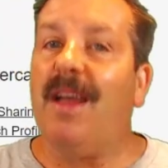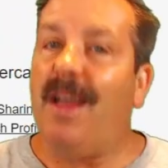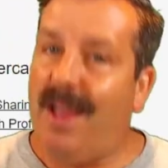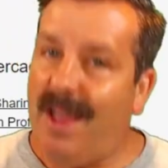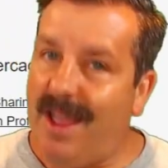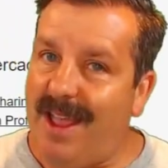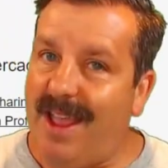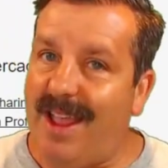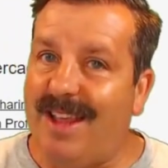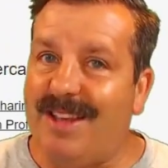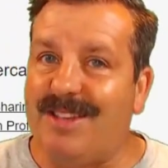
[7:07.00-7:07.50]

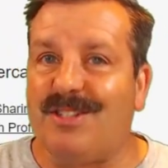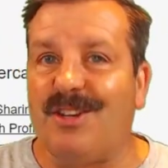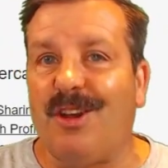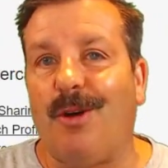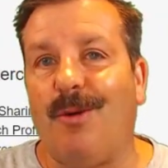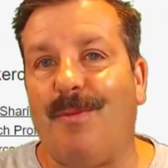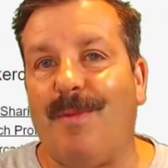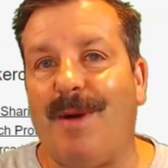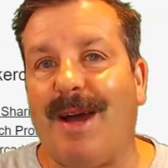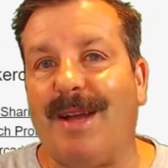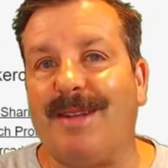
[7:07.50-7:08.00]
H L
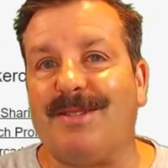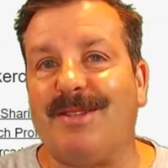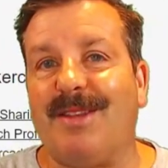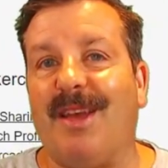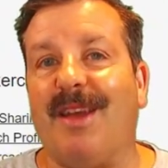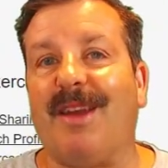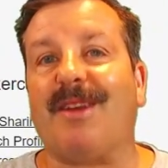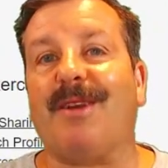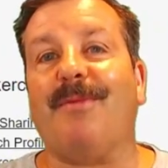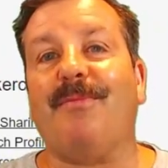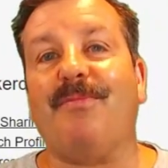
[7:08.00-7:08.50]
Mod
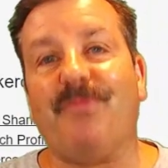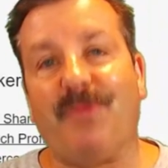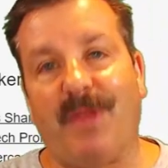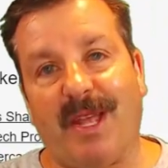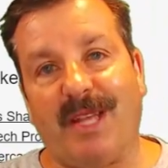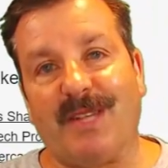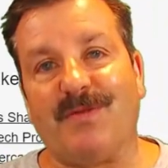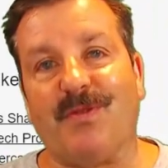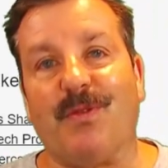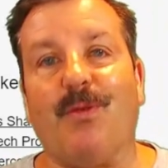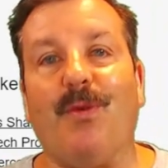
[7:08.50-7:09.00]
Tech.
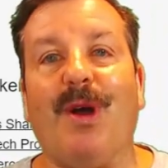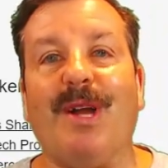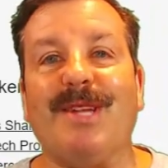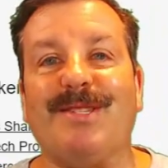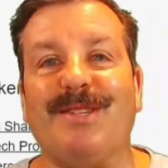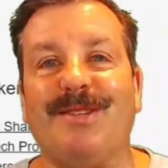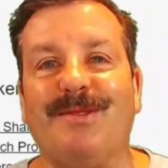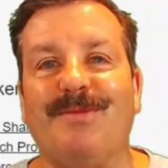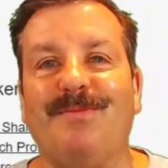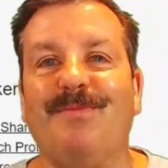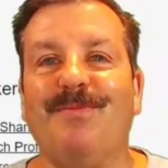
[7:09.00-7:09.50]
Thanks for
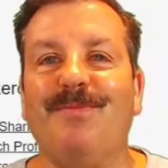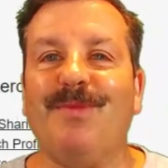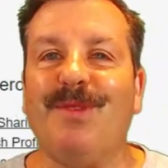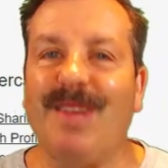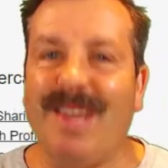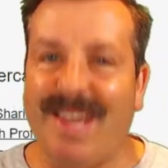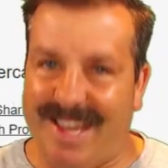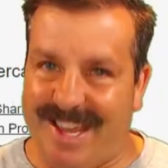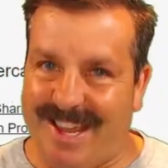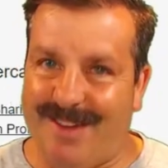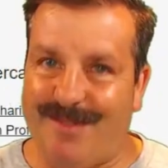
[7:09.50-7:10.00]
watching.
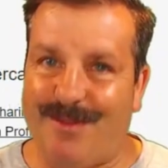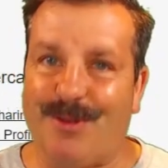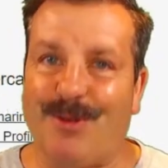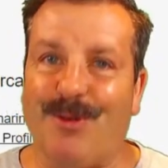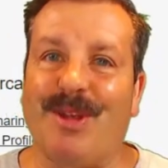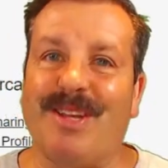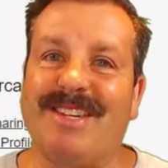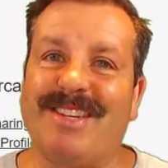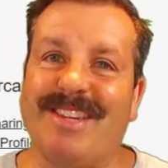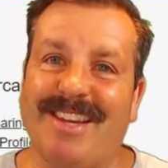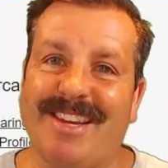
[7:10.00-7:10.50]
Have a
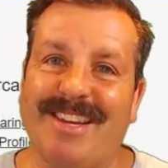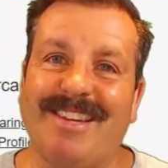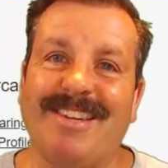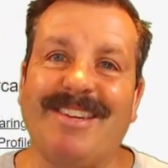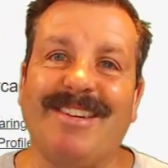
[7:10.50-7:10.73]
great day.